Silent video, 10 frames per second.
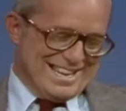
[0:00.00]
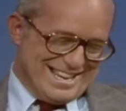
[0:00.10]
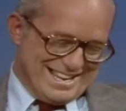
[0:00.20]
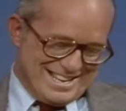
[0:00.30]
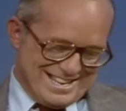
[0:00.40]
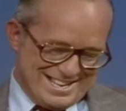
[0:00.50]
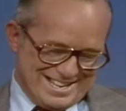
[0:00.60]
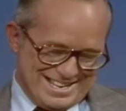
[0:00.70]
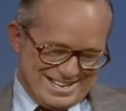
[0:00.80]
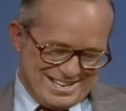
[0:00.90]
uh,
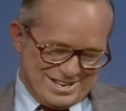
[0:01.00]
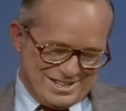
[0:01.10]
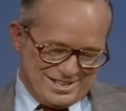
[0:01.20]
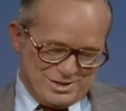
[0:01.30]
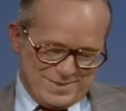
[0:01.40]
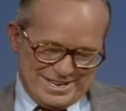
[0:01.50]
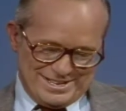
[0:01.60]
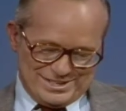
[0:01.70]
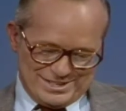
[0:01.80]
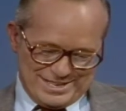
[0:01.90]
the
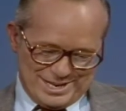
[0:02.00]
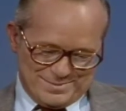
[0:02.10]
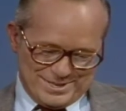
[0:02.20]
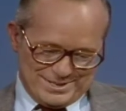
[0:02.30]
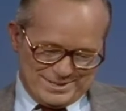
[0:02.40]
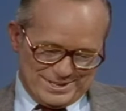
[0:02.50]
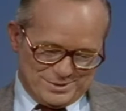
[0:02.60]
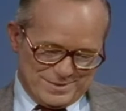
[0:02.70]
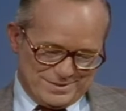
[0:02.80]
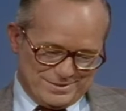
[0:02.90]
Humanities Endowment
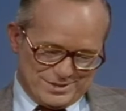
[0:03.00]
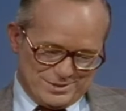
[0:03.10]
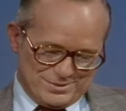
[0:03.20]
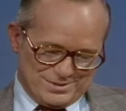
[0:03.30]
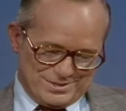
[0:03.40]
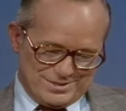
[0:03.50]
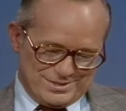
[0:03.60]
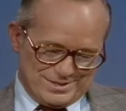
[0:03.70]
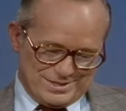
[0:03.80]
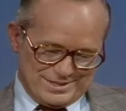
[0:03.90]
has been so
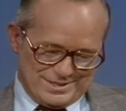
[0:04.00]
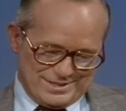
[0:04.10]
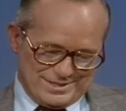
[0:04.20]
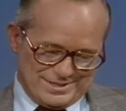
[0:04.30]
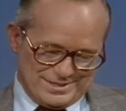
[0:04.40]
uh, uh